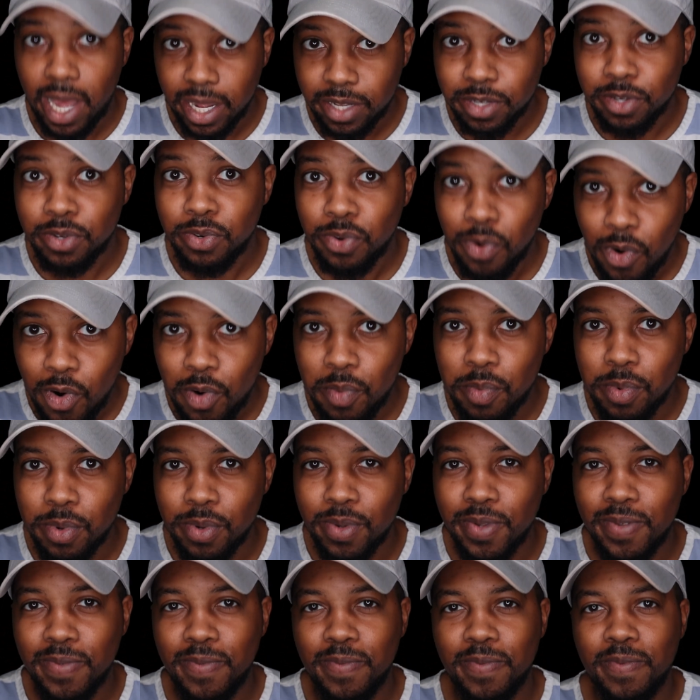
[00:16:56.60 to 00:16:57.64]
to
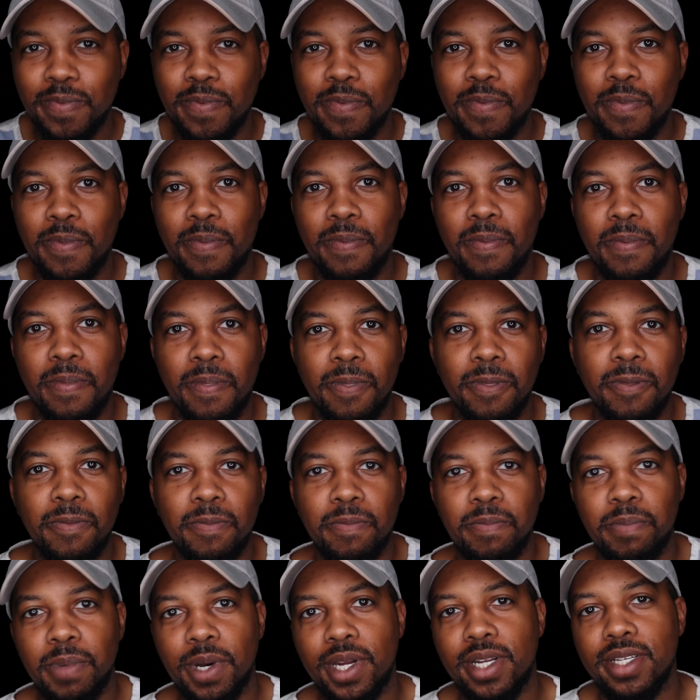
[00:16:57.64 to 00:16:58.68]
normal.
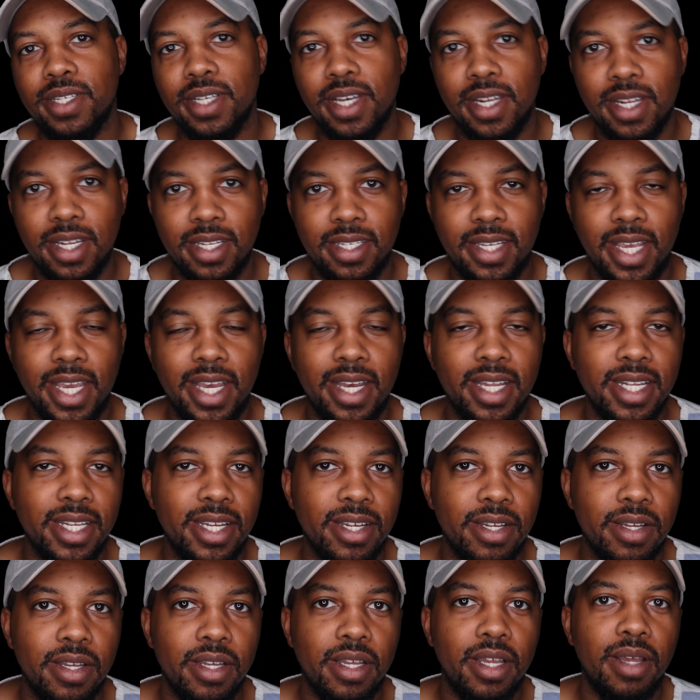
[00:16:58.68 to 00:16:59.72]
But it's gonna take a
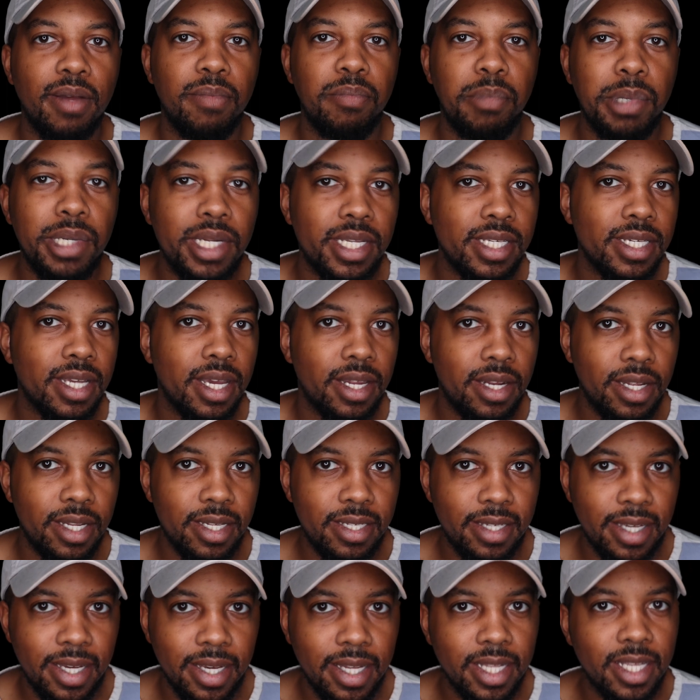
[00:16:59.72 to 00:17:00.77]

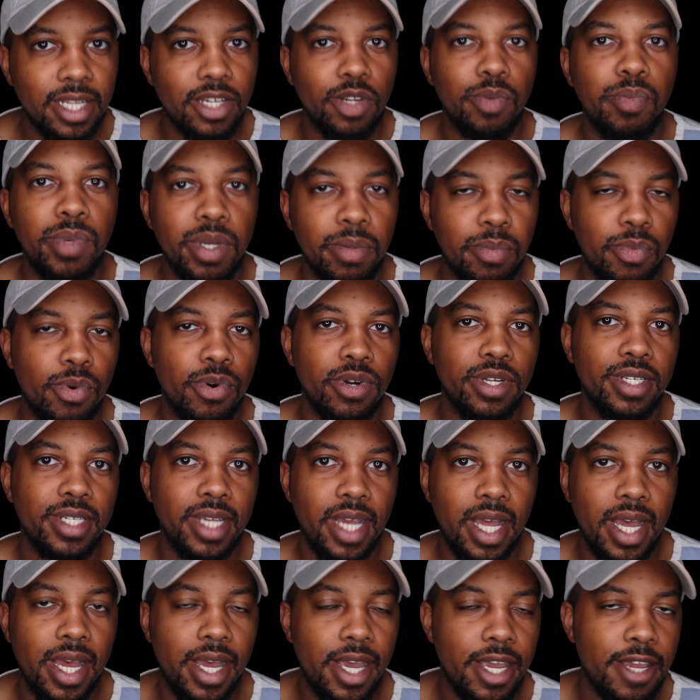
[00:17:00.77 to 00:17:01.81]
little bit more
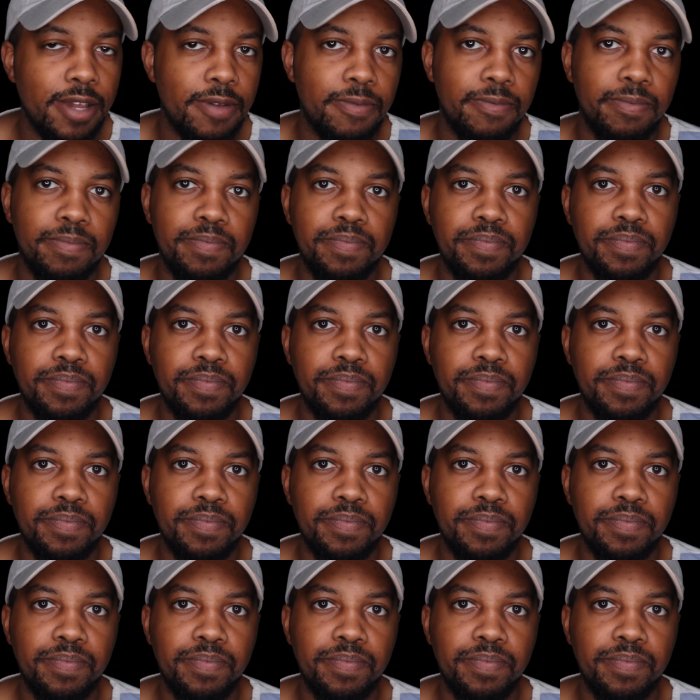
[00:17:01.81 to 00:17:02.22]
time.